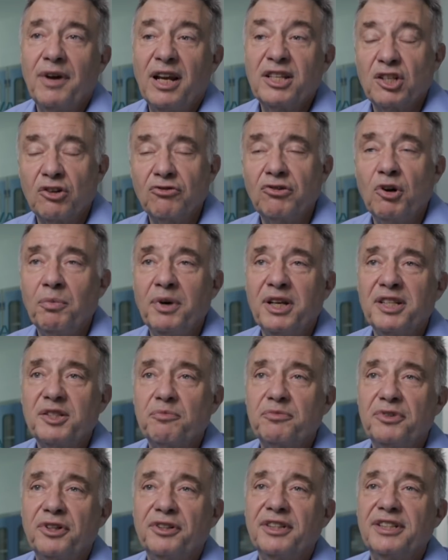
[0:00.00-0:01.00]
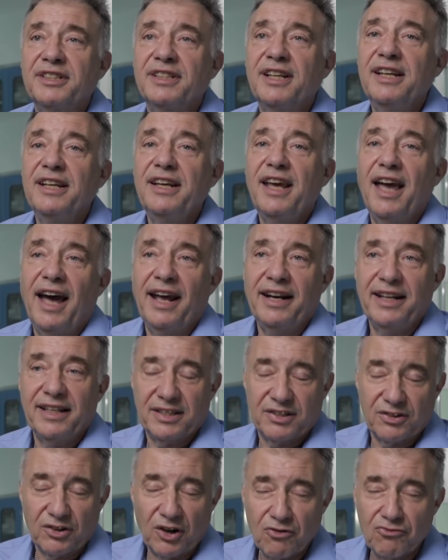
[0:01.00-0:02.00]
It's a robust product and
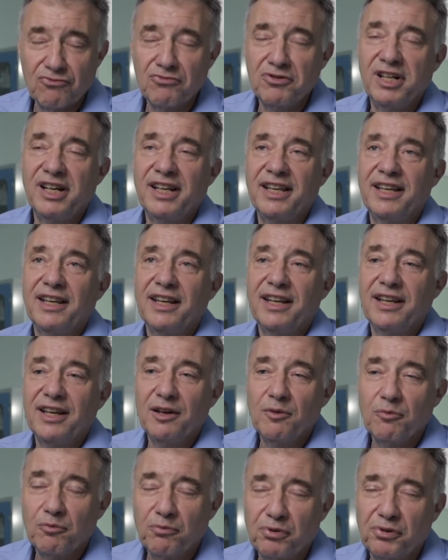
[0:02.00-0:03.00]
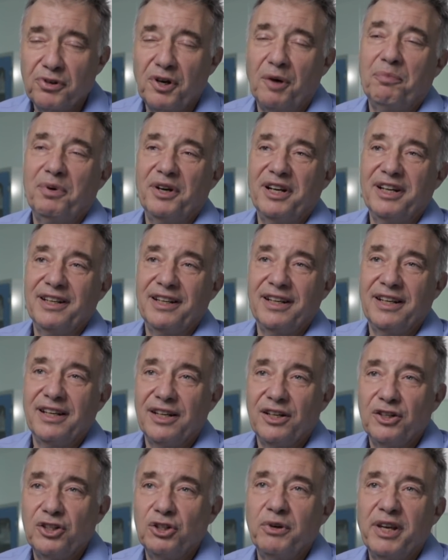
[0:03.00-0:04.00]
it's really properly
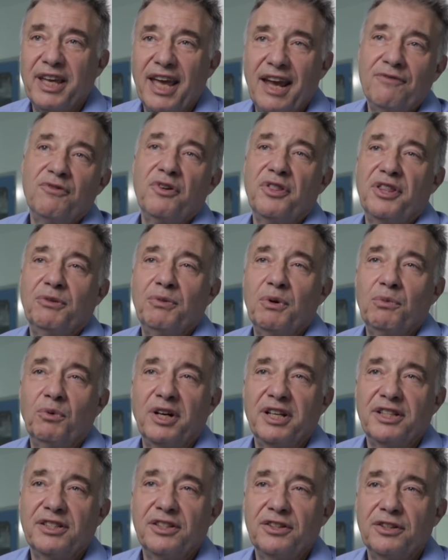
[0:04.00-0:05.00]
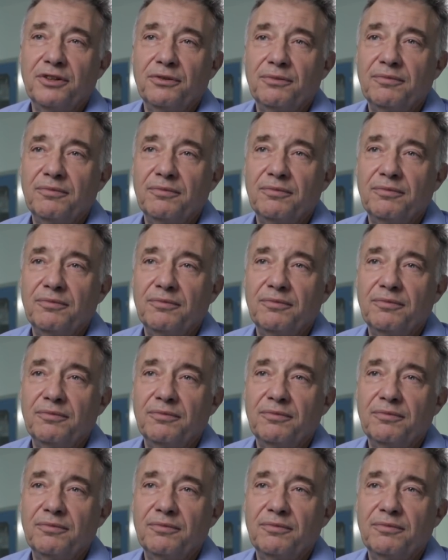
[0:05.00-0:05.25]
doing everything we want it to do.